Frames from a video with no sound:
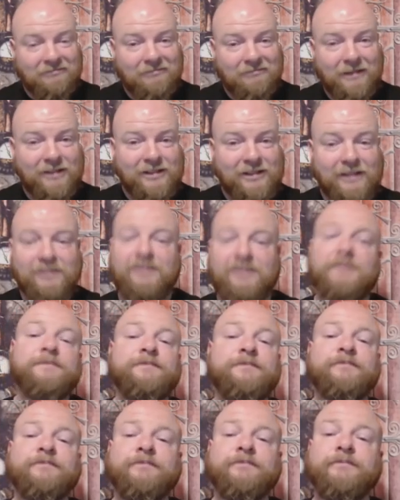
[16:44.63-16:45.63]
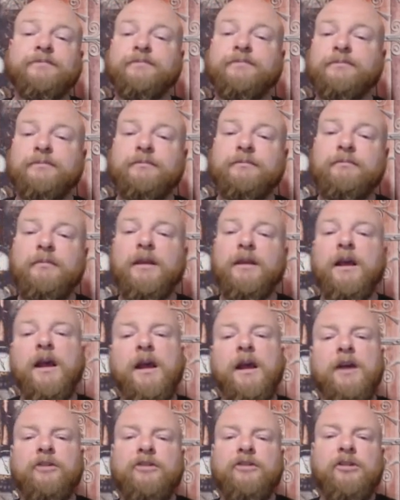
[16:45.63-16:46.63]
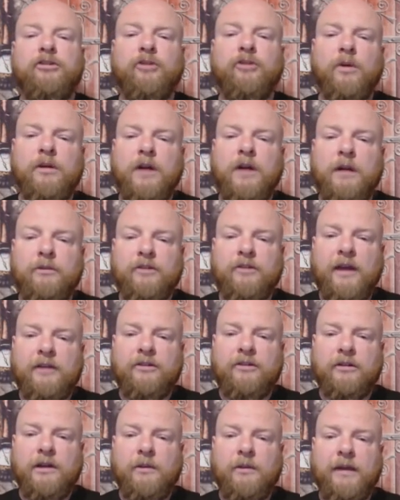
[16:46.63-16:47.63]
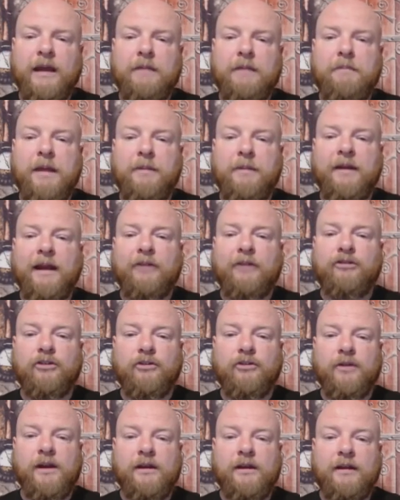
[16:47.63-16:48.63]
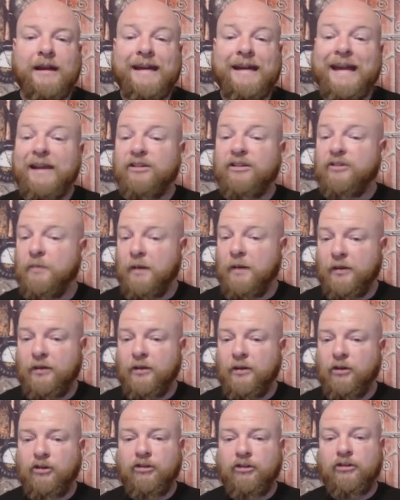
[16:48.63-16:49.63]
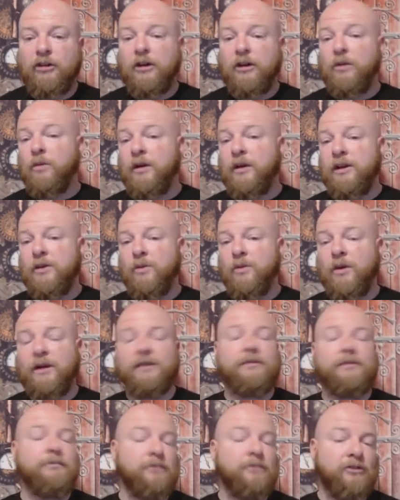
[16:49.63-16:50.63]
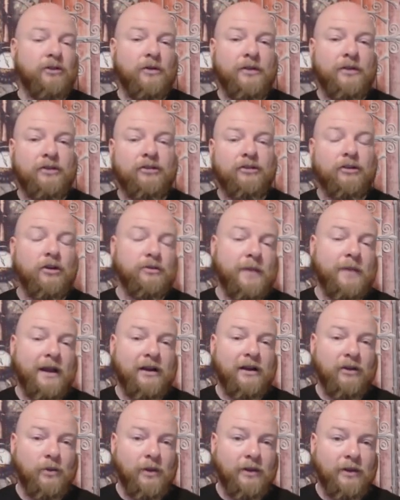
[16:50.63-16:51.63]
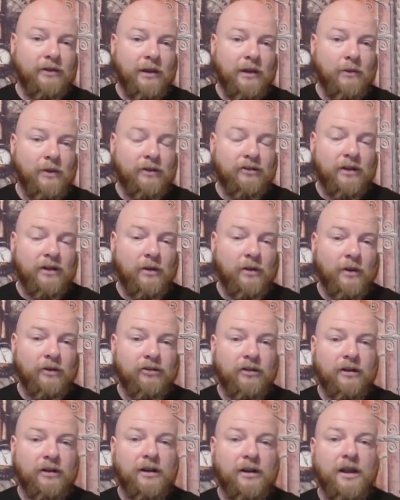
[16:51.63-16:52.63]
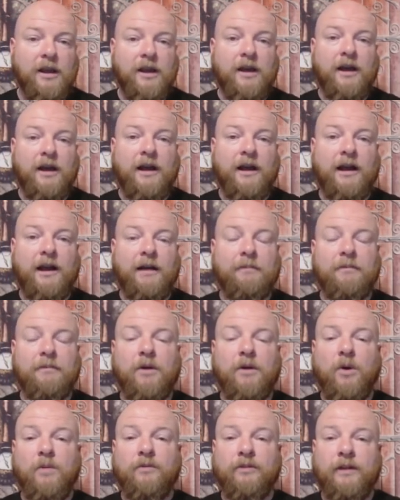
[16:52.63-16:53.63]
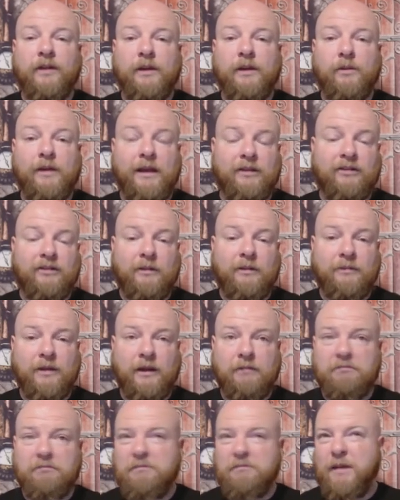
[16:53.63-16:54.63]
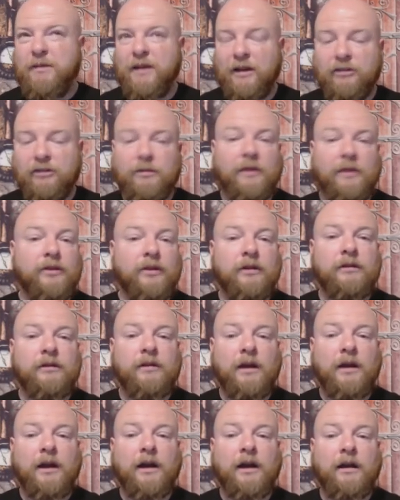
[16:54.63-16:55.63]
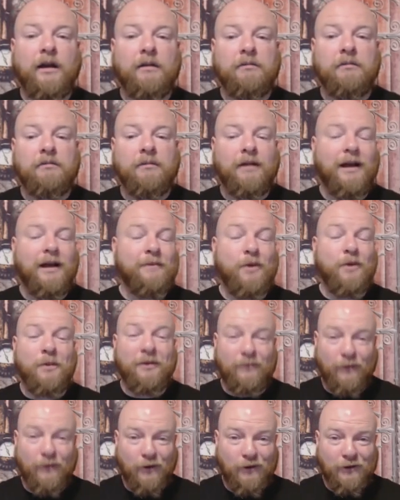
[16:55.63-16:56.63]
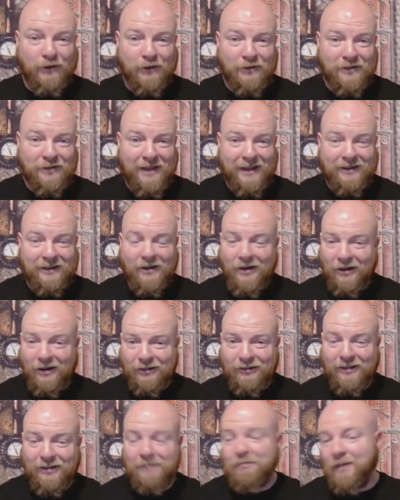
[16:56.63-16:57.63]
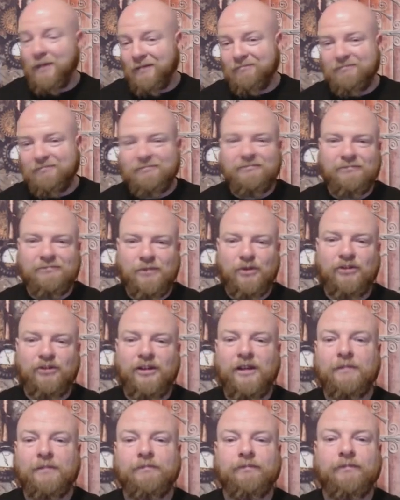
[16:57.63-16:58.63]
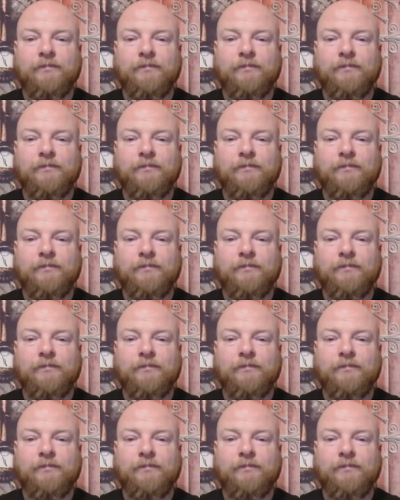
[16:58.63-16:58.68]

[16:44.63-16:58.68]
Make sense? Since JordanCon's canceled, can we get maybe an extra treat next month? Sure, what do you want? So this is, goes back into the Wheel of Time Wednesday question. Um, hopefully we get something maybe next month. Uh, I'm hoping for earlier than that, honestly, but we'll see.